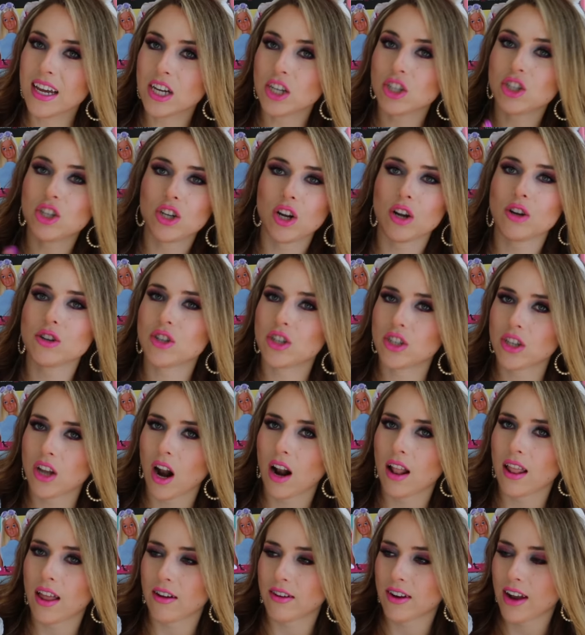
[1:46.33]
She knows she's
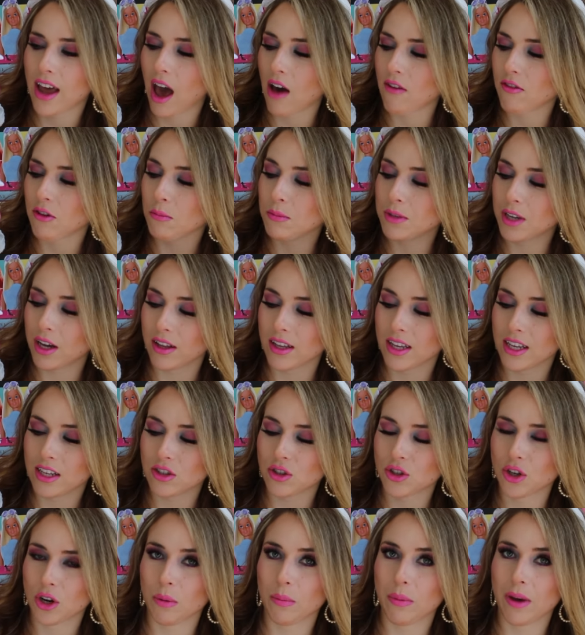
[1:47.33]
not allowed to have them till
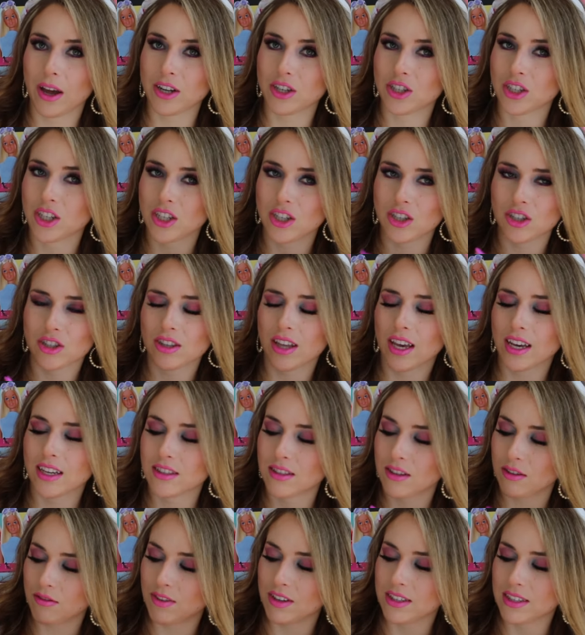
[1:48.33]
Easter, but she just
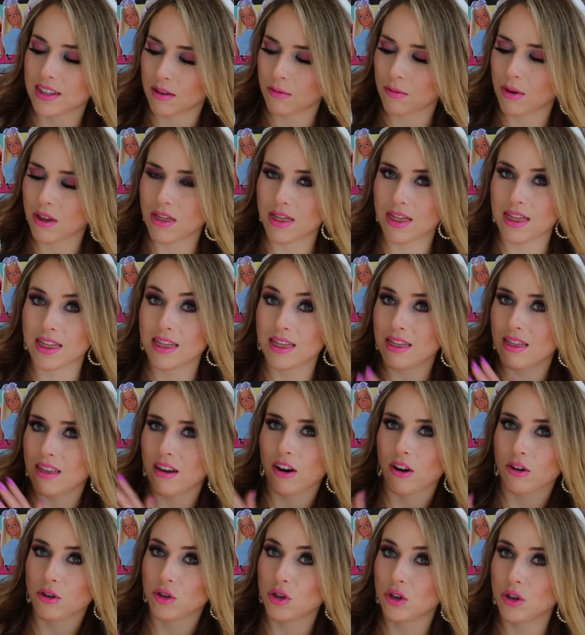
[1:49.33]
likes to visit with
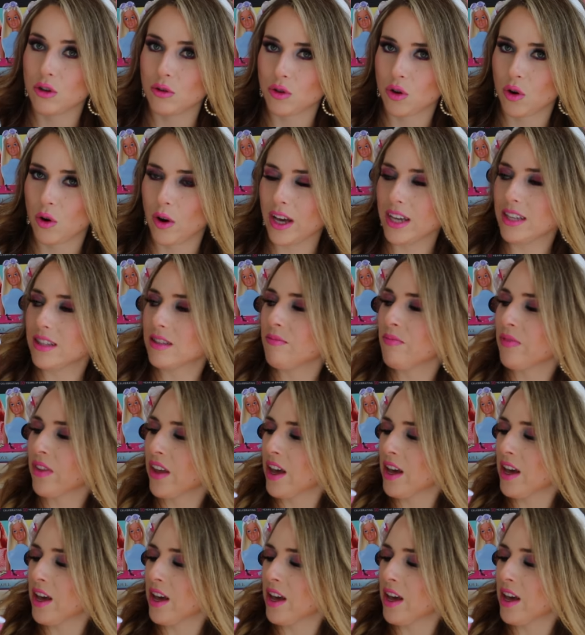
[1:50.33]
her new toys.